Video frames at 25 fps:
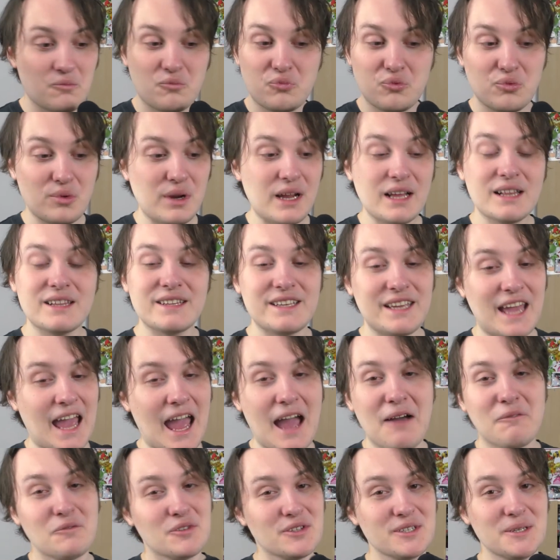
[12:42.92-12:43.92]
really
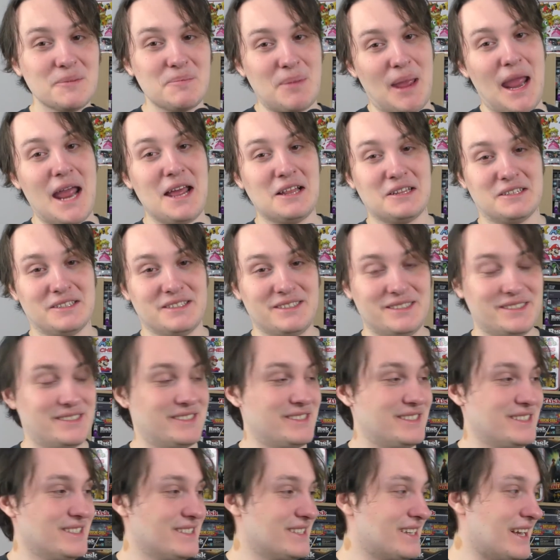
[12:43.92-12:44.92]
heavily
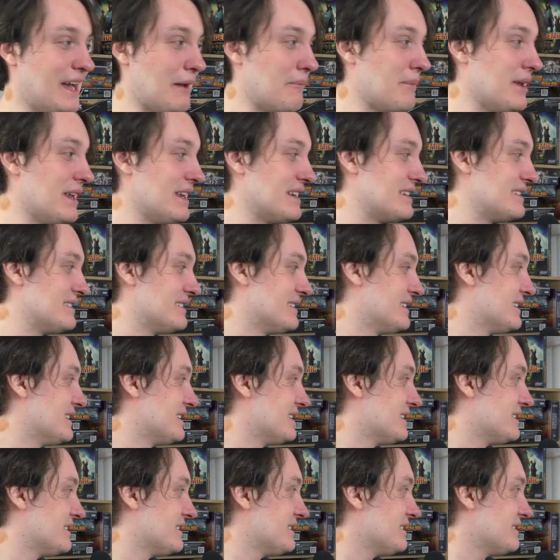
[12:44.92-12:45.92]
balanced. I mean,
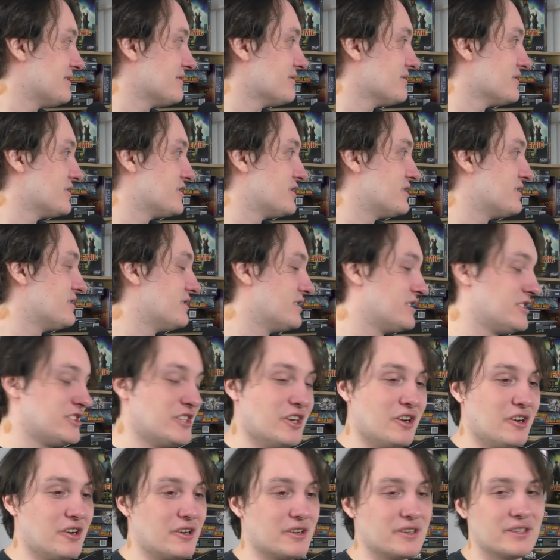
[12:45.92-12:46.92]

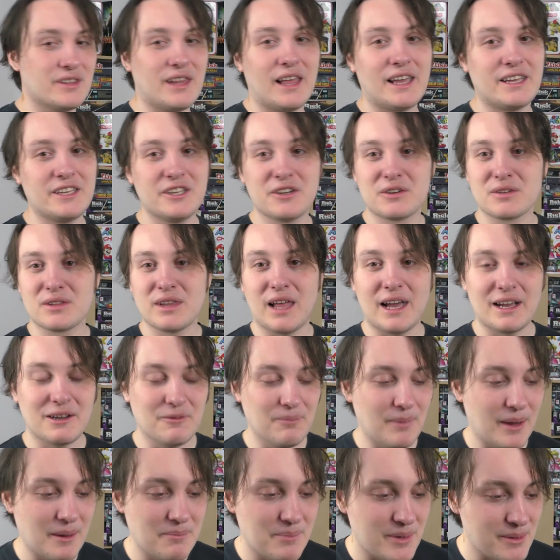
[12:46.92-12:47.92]
sure, your luck
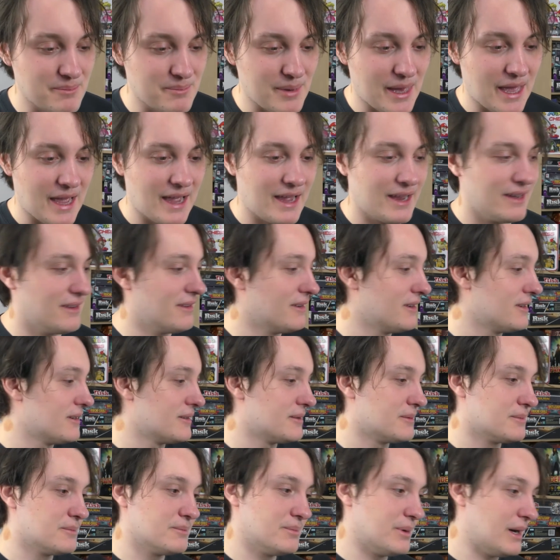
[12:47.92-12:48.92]
might be bad,
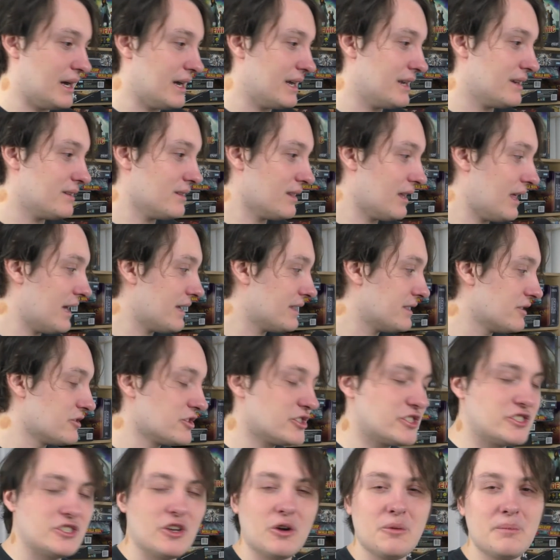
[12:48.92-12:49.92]
but there's
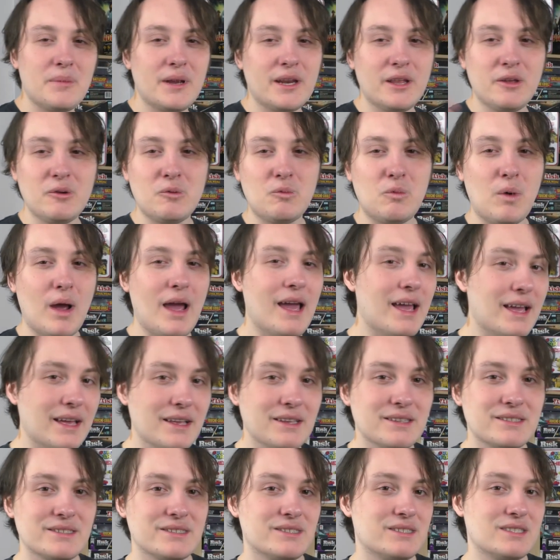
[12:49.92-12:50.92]
so many
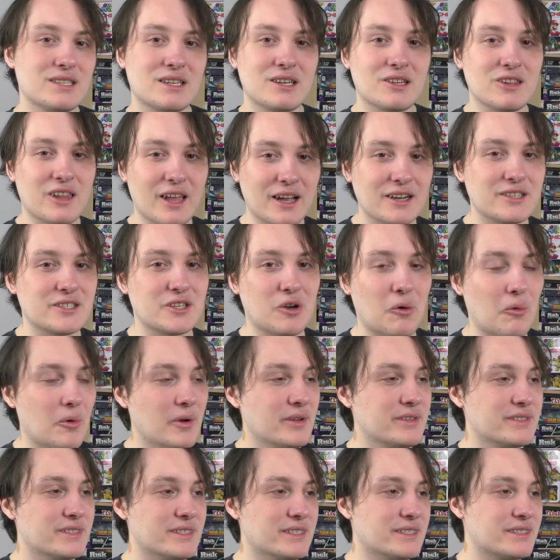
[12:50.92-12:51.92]
ways to collect
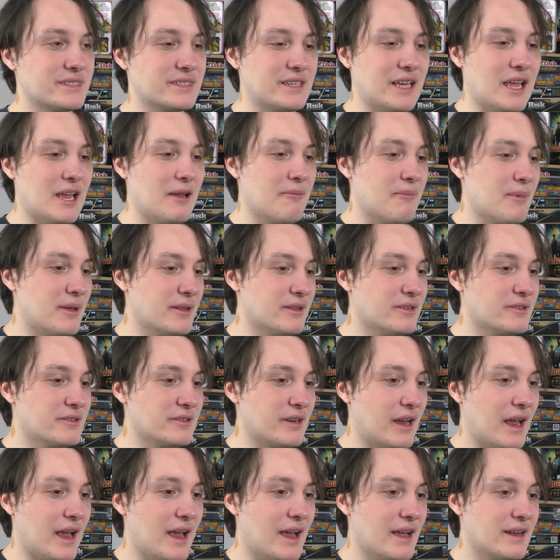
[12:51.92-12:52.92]
coins in this game,
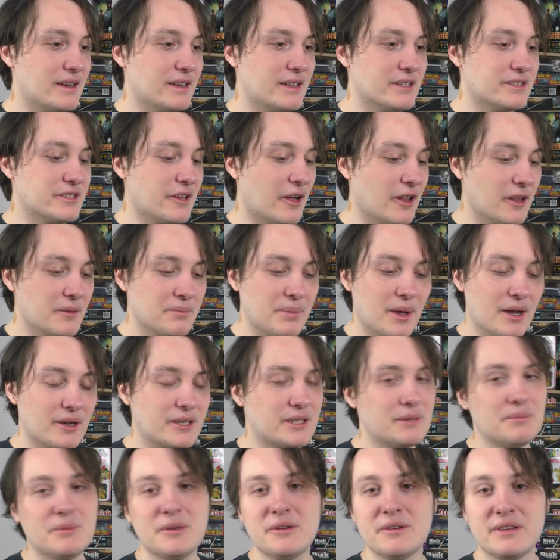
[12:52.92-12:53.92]
and it's all about
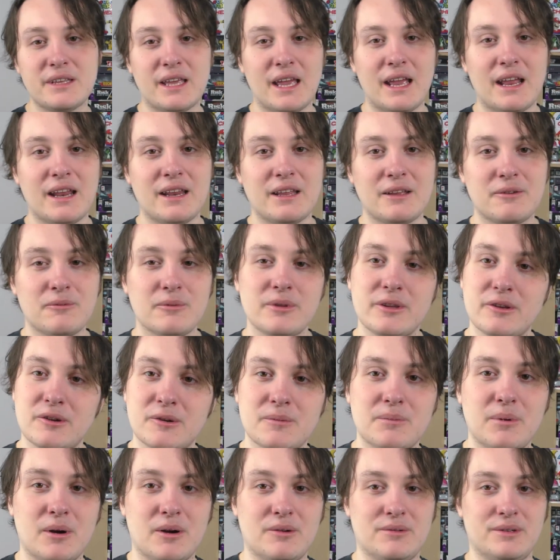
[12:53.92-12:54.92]
communicating with your
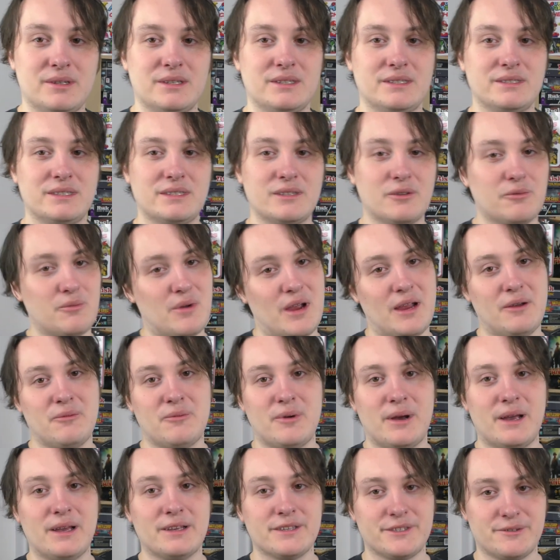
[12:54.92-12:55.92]
opponents the right
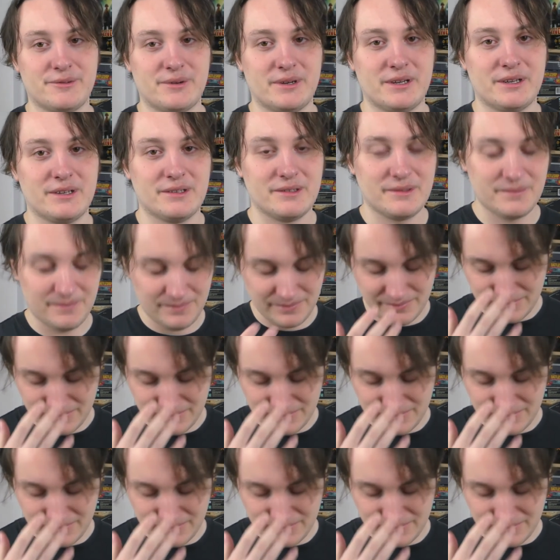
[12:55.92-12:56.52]
way as well.